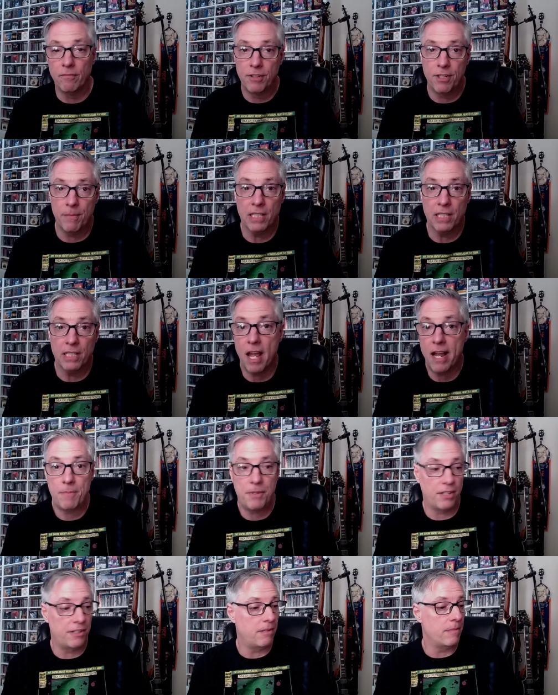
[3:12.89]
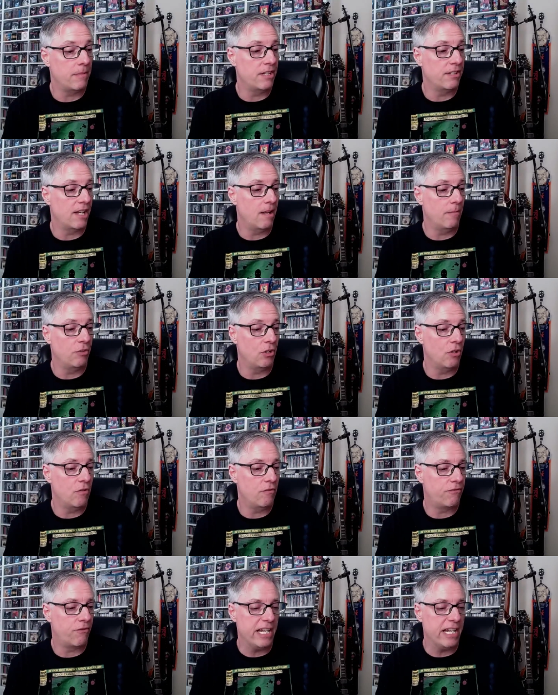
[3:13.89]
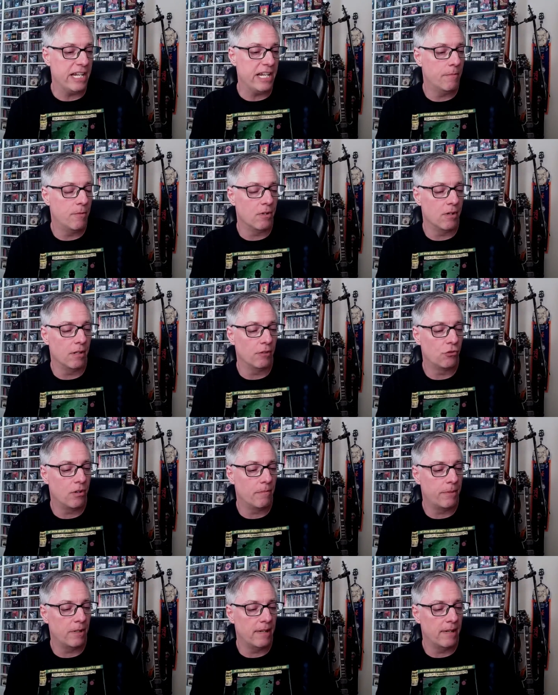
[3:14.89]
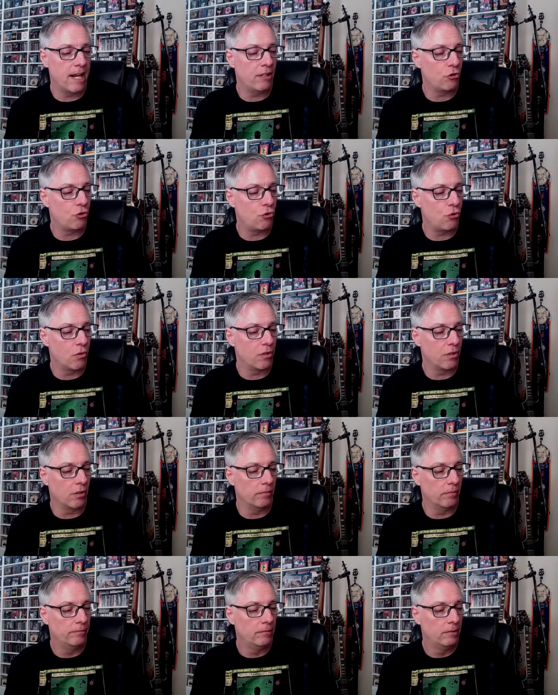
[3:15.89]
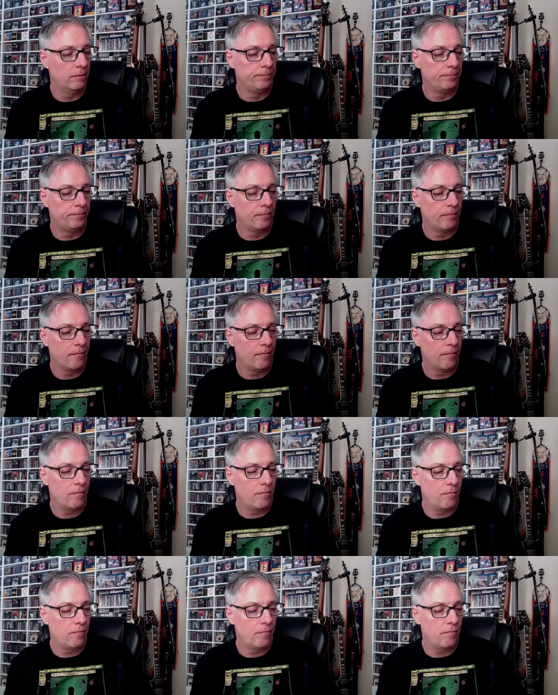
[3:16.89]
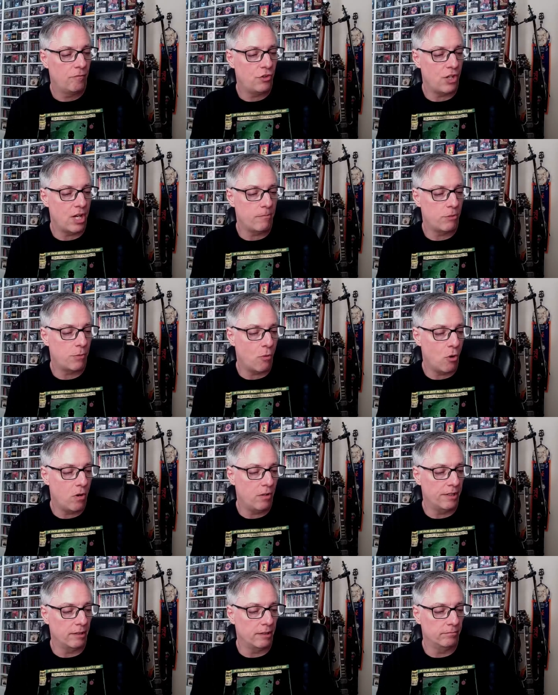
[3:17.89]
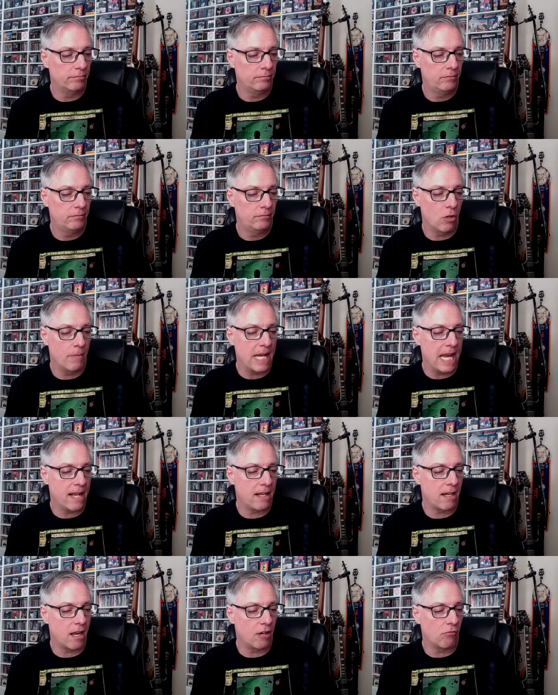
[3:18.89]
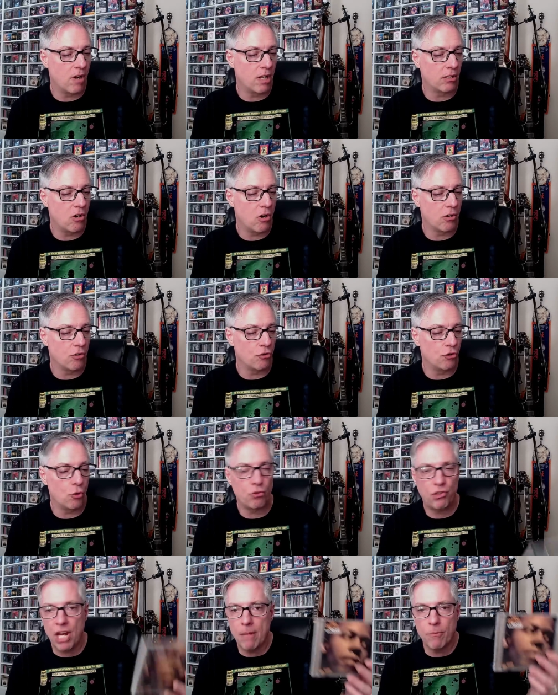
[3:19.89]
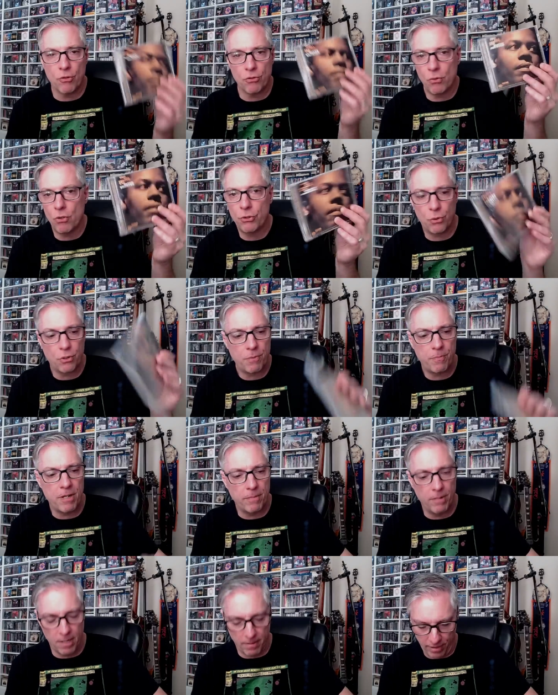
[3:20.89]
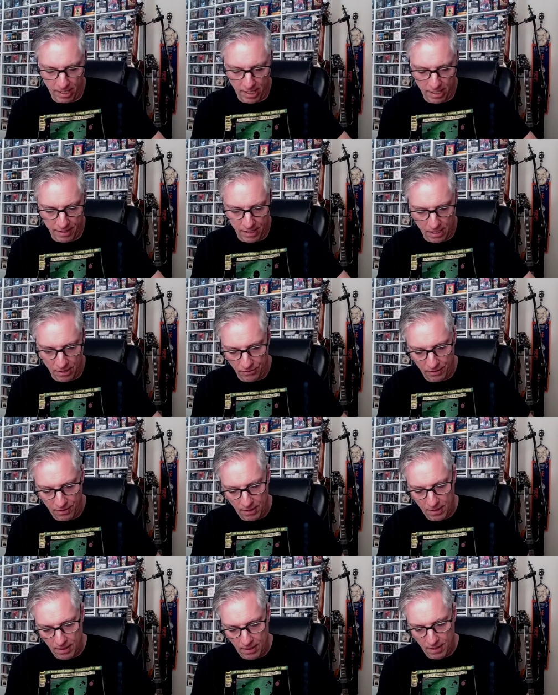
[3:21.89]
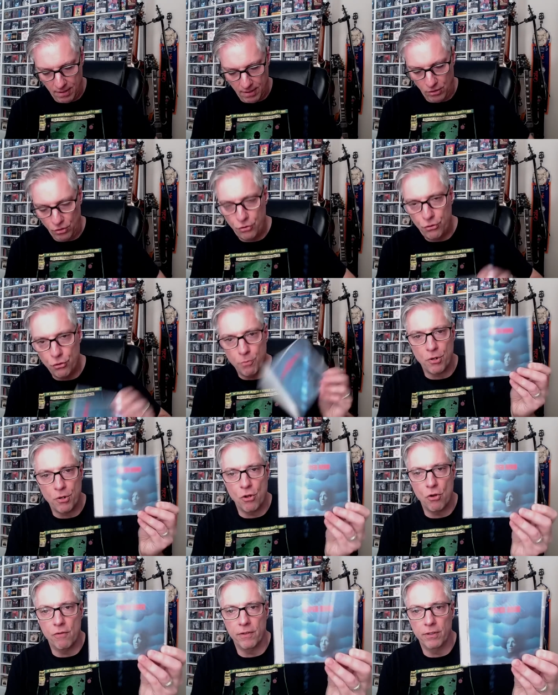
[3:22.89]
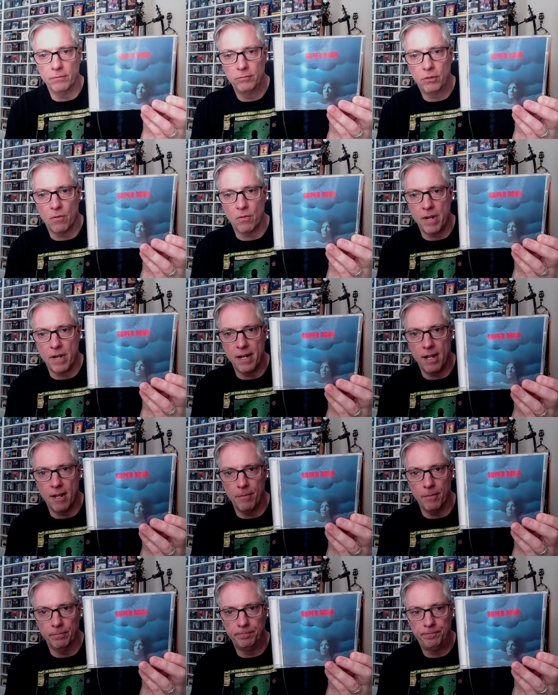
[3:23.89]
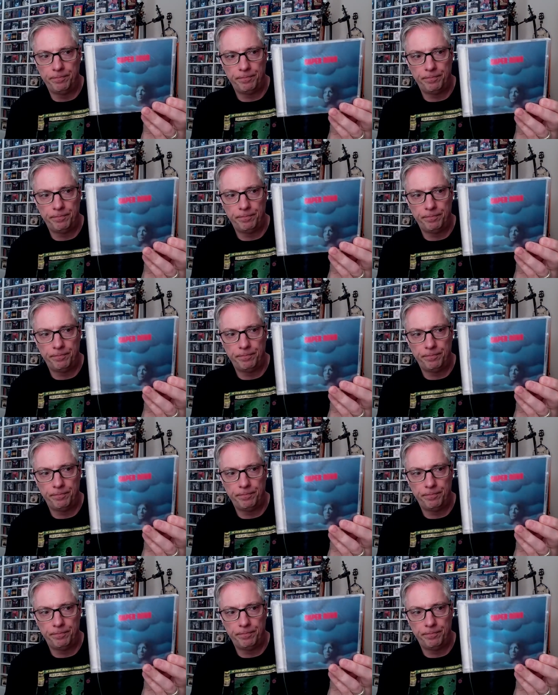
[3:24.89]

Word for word: some of the lineups on some of these albums, you know, Freddie Hubbard on trumpet, Alan Shorter, James Spaulding, Herbie Hancock, Ron Carter, Joe Chambers, all sorts of people on play on these. Supernova, great album.